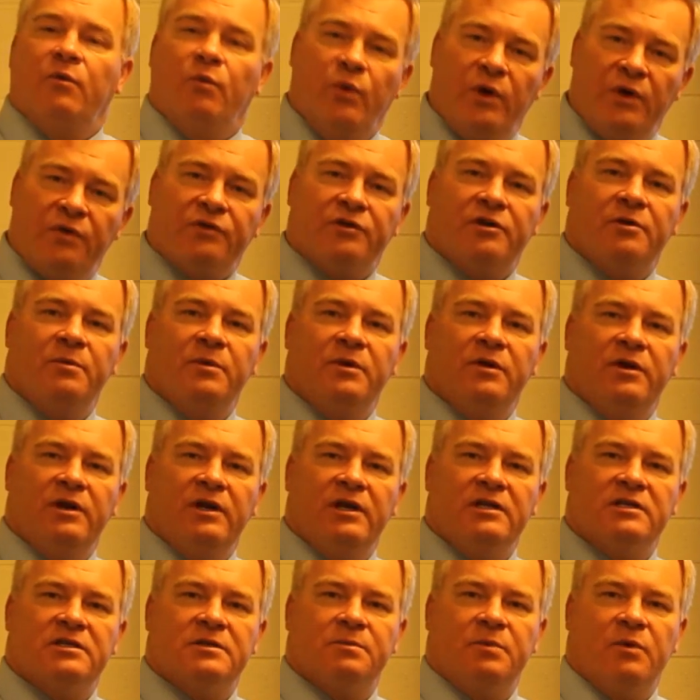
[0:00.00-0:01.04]
with
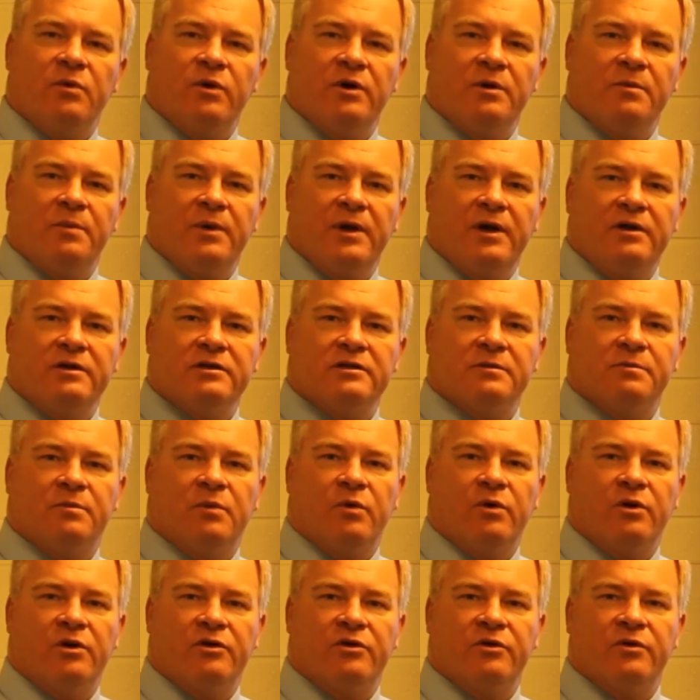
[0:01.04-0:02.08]
community support and parent
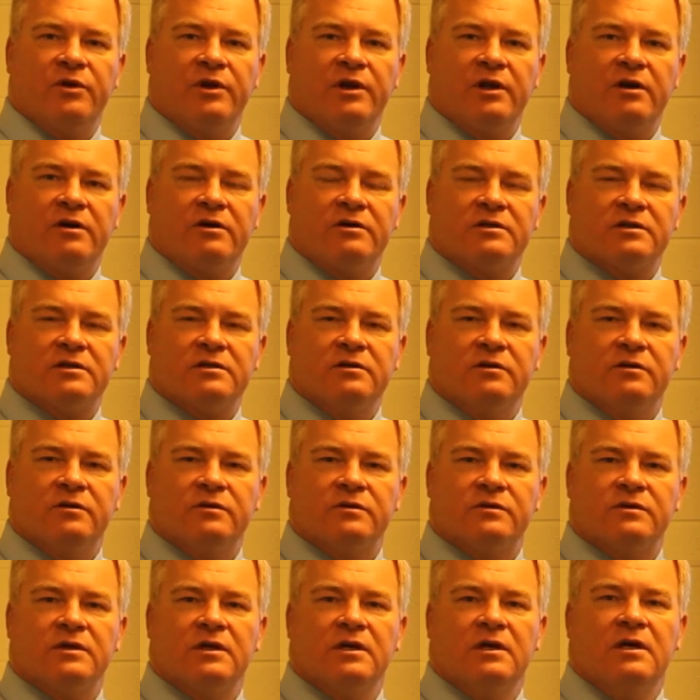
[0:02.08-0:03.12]
support are doing in our
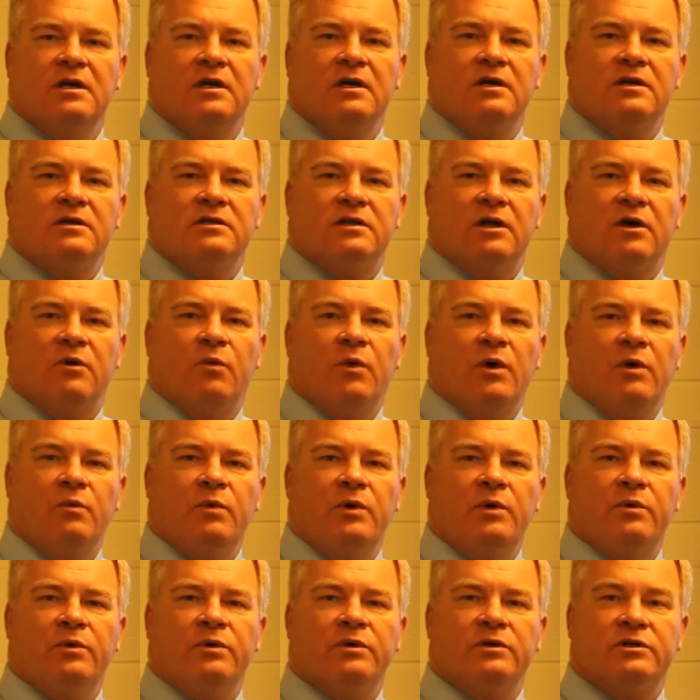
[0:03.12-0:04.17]
schools. So what
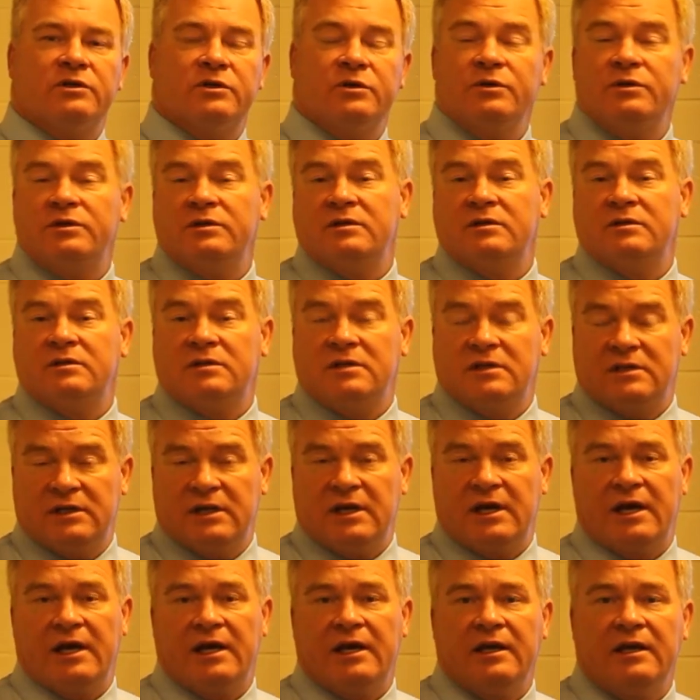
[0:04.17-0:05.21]
we will do
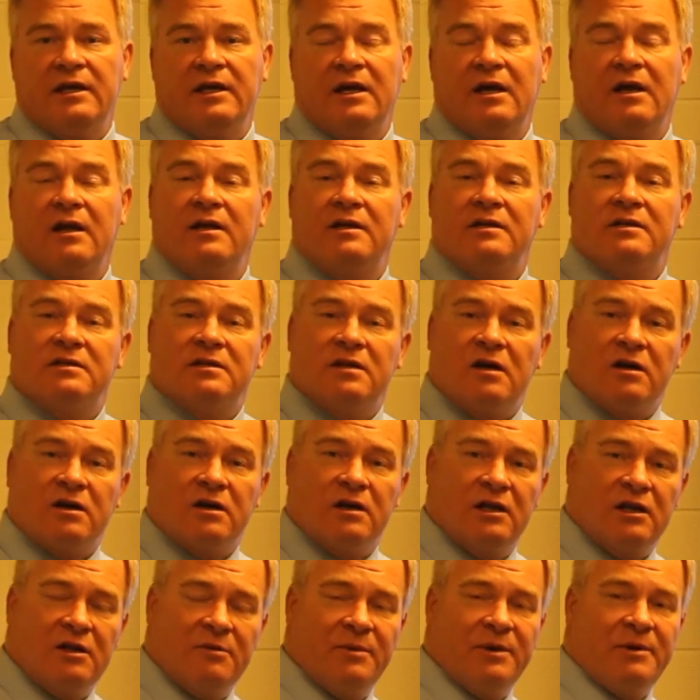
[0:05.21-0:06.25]
today is talk
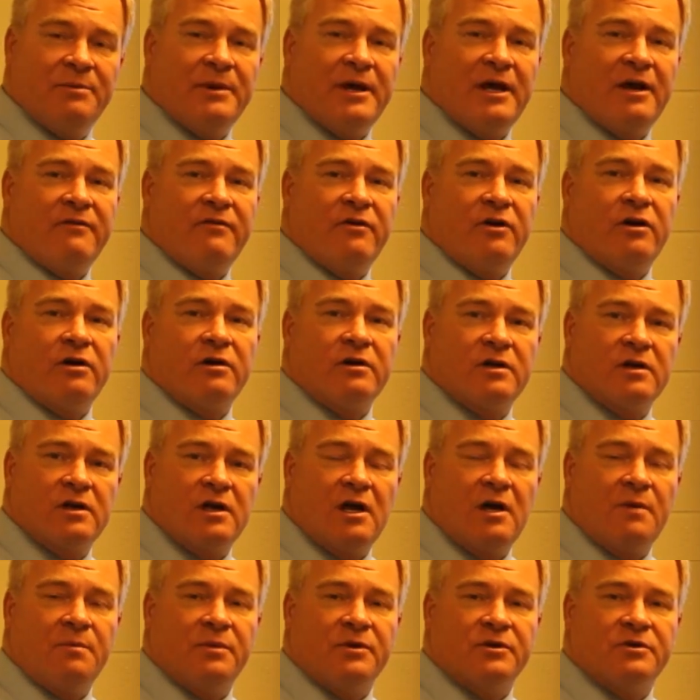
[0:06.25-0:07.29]
a little bit about our
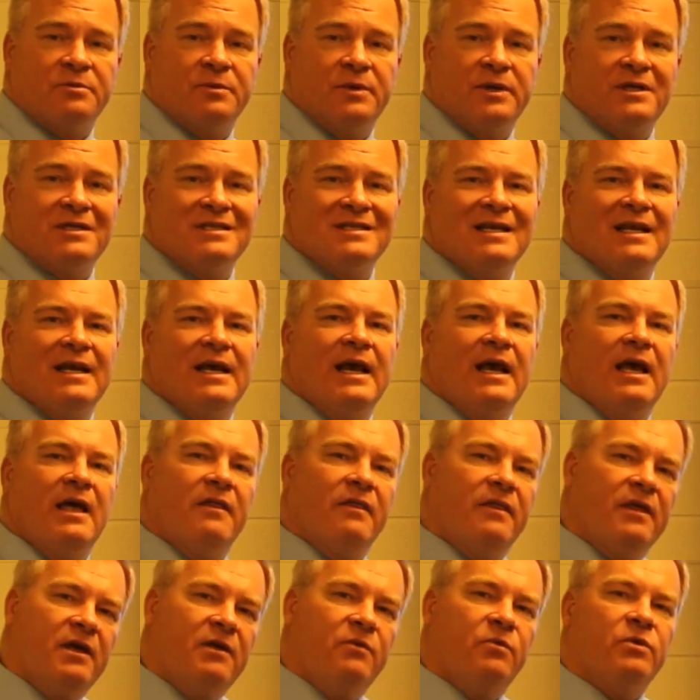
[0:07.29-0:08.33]
accomplishments
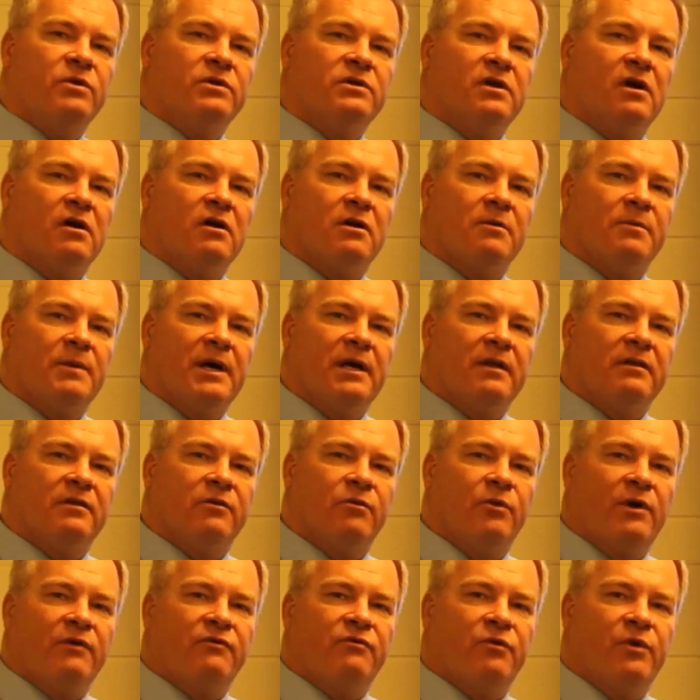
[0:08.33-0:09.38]
and then we'll talk about
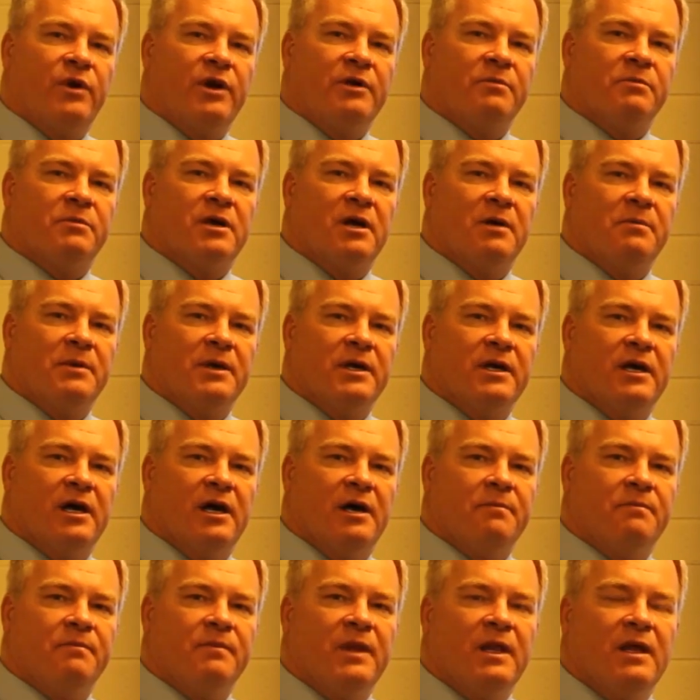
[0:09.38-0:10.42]
the referendum coming
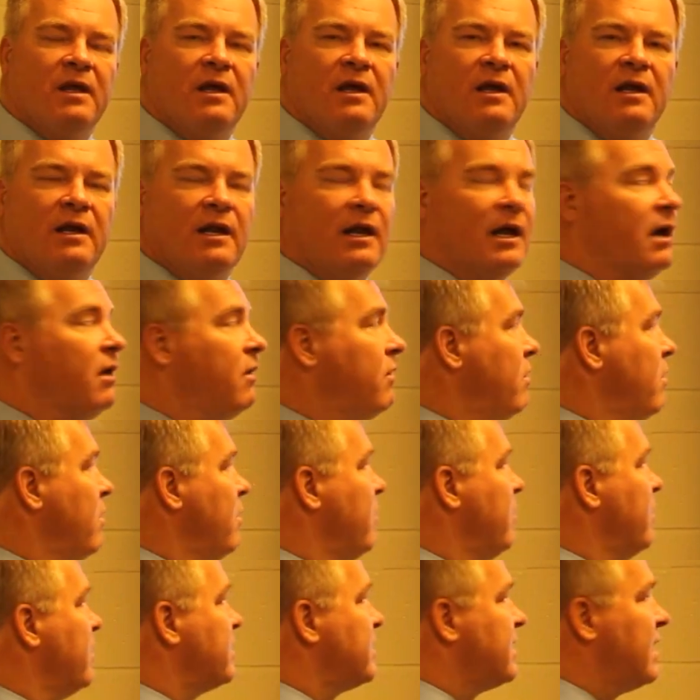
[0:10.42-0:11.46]
up. Now,
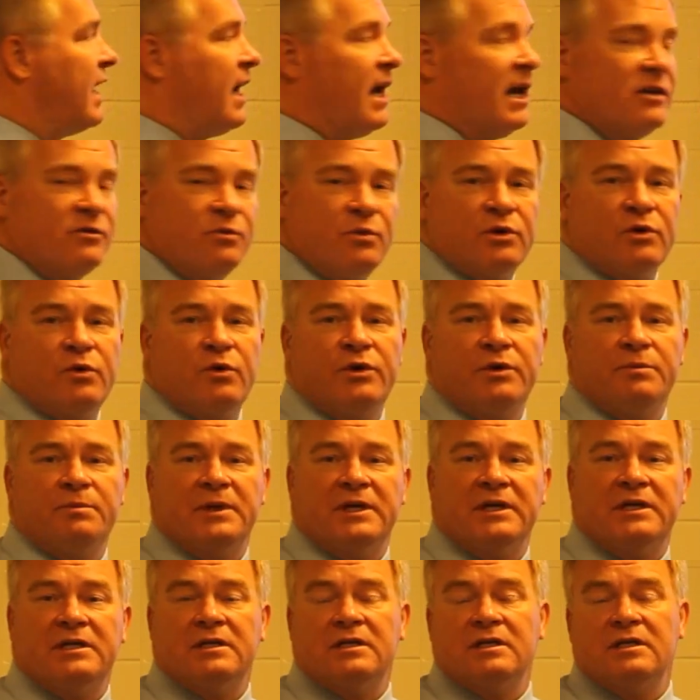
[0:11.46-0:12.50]
the slides we're going to
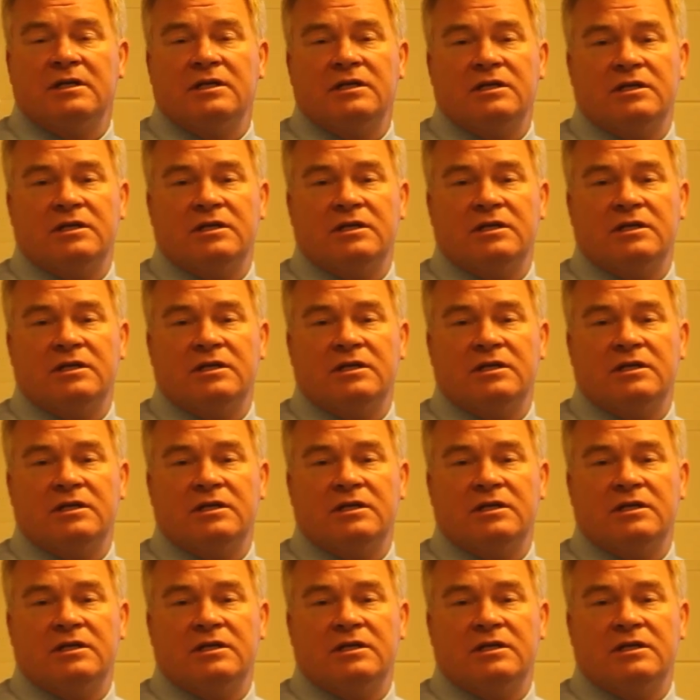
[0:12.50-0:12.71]
be